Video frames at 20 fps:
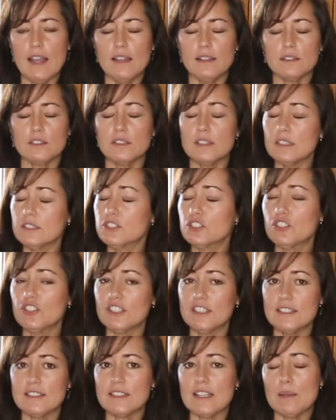and these
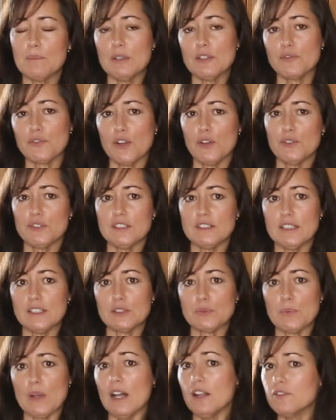cookies can be frozen
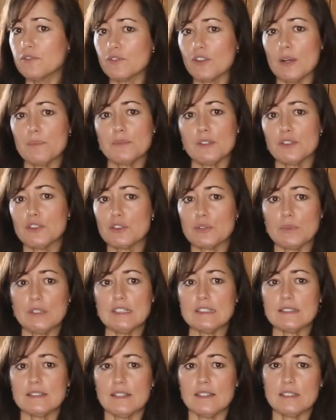as well for up to
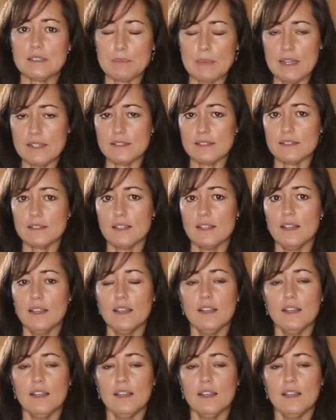3 to 6 months.